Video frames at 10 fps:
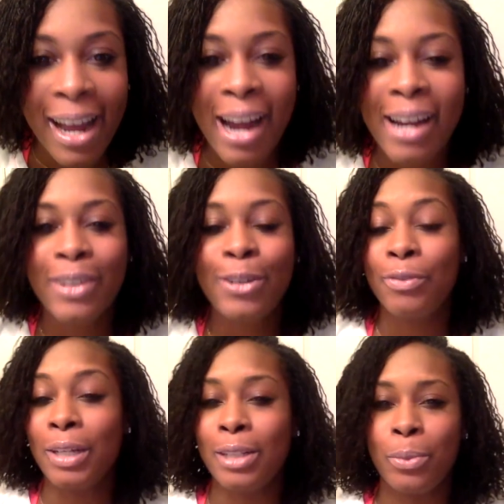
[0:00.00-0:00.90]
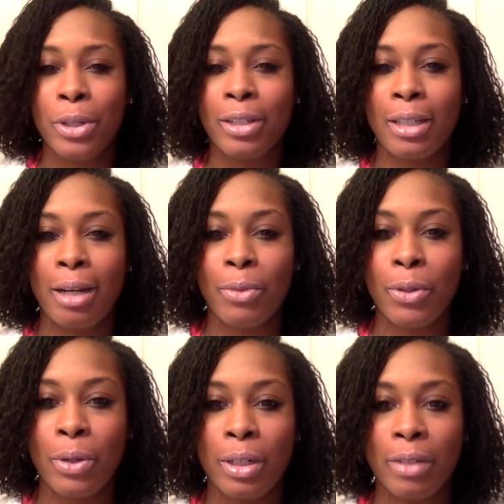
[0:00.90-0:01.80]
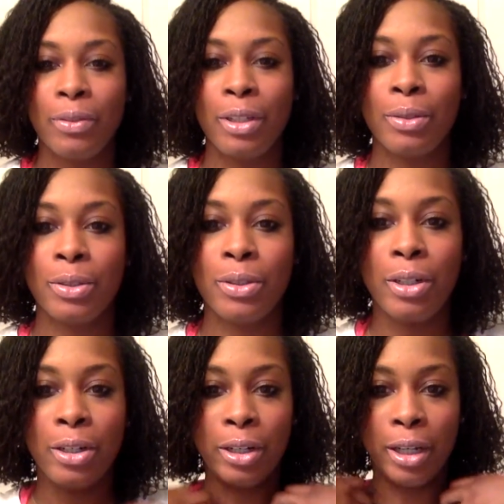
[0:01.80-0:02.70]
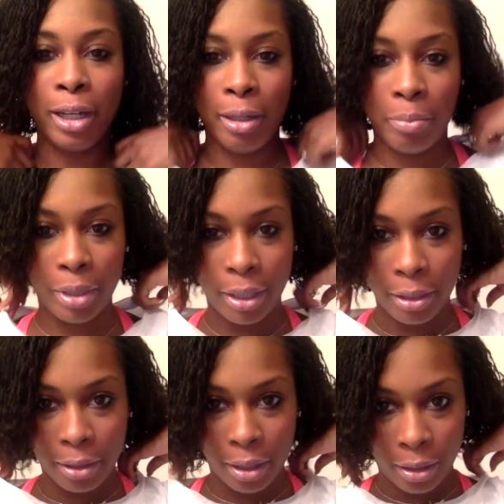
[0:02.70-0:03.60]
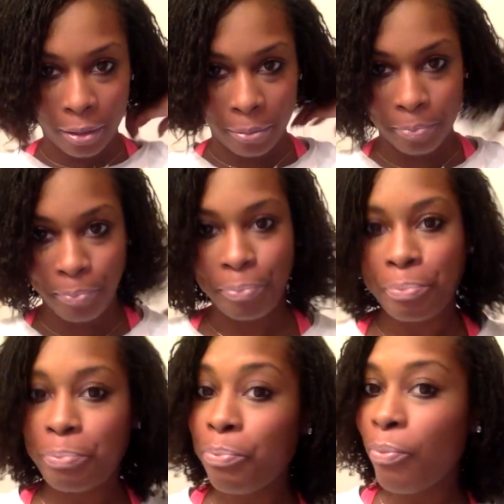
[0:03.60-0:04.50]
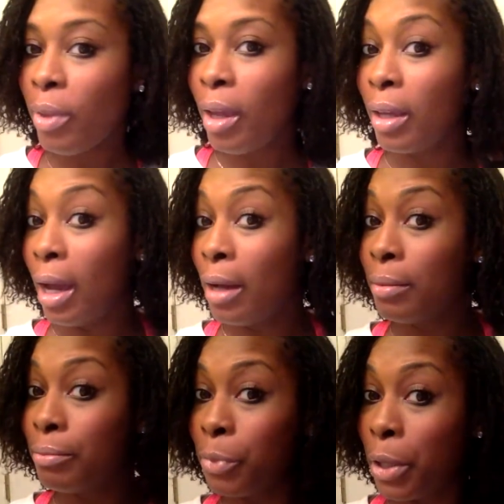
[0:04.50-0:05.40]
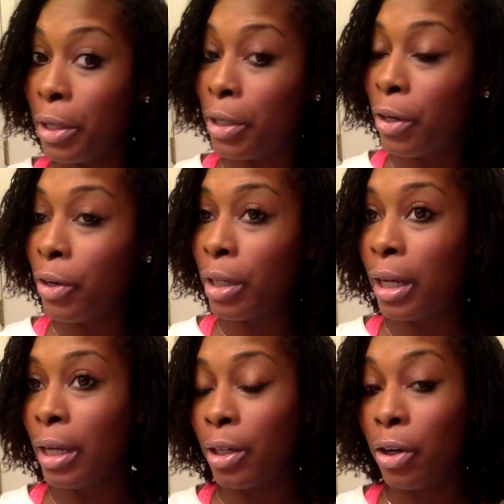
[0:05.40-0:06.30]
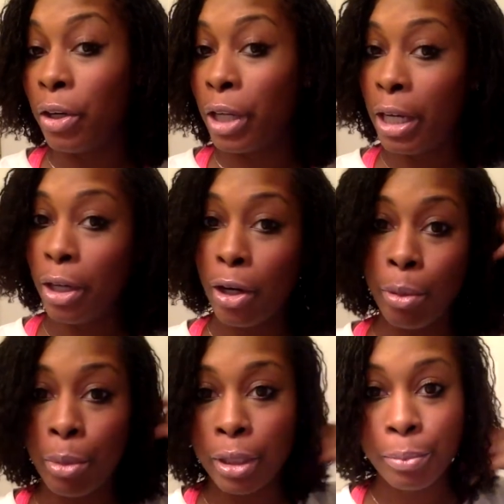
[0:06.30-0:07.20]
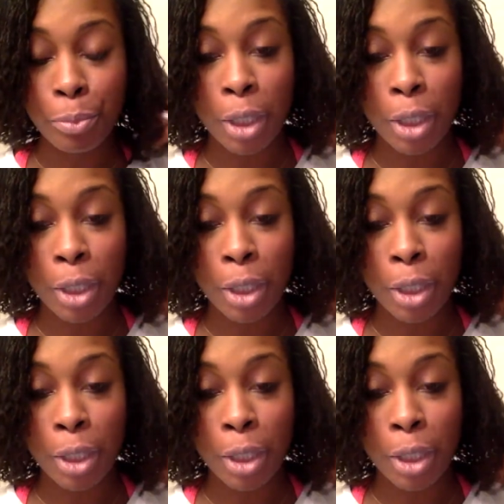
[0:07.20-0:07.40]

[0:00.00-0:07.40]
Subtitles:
I don't know if that's weird that I'm recording a video during a hurricane, but yeah, we're in a hurricane, Hurricane Irma.